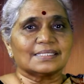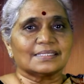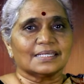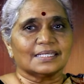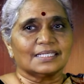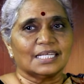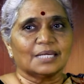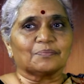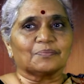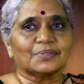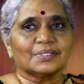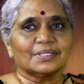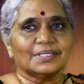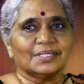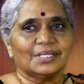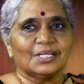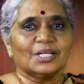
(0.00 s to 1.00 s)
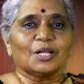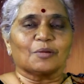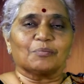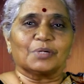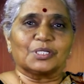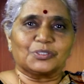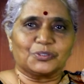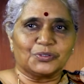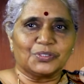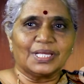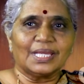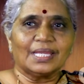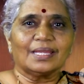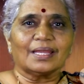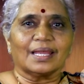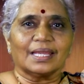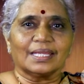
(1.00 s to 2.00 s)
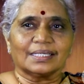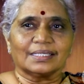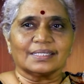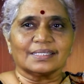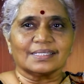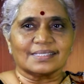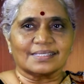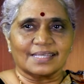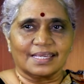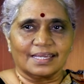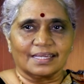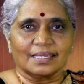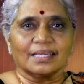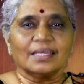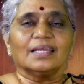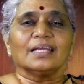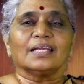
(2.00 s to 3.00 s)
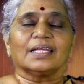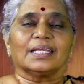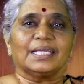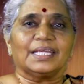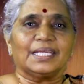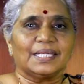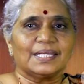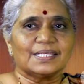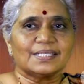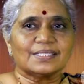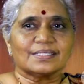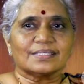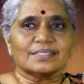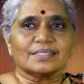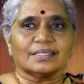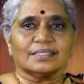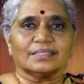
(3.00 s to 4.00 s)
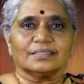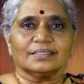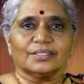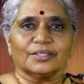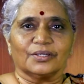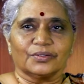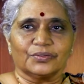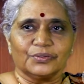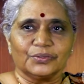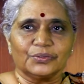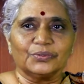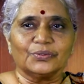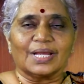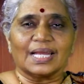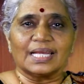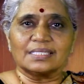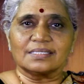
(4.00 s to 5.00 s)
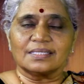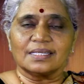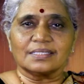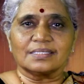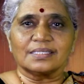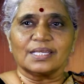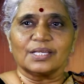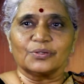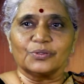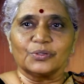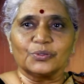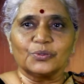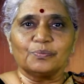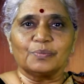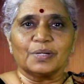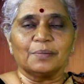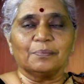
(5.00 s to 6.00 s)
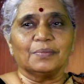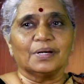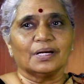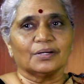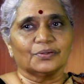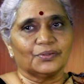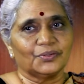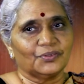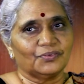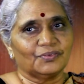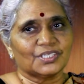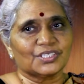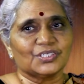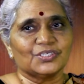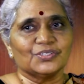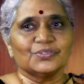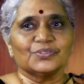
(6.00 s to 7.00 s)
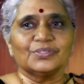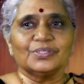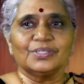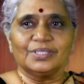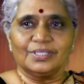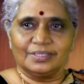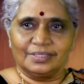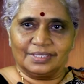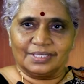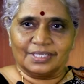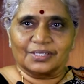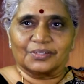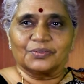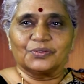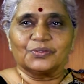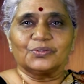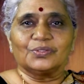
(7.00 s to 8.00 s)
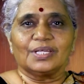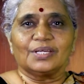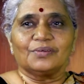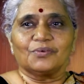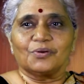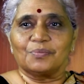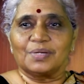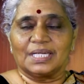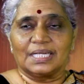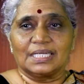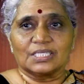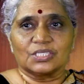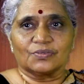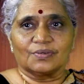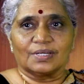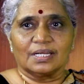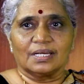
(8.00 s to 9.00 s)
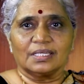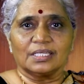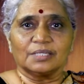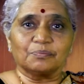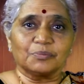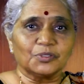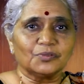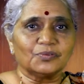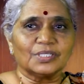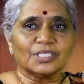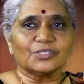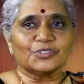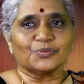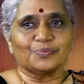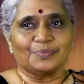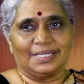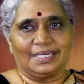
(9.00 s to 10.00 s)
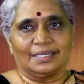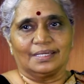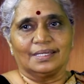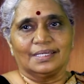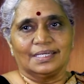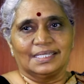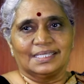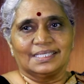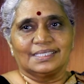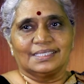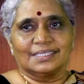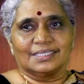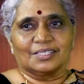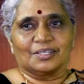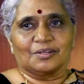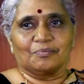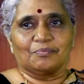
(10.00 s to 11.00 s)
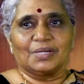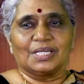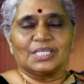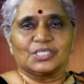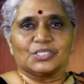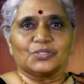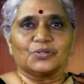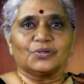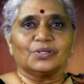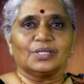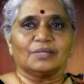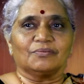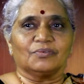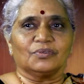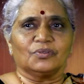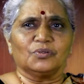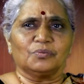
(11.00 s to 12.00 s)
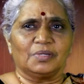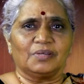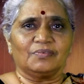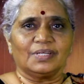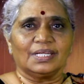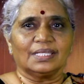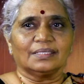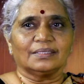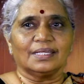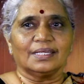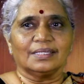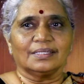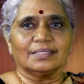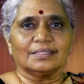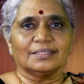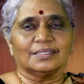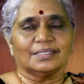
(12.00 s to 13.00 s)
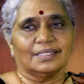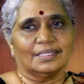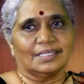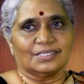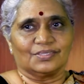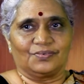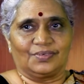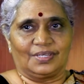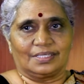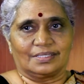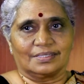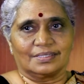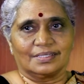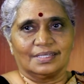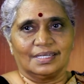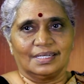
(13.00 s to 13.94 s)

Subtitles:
the depth. But today I can say he is Guru, as they say, Guru Brahma, Guru Vishnu, Guru Devo Maheshwara. He proved it to me by showing whomever I think his face.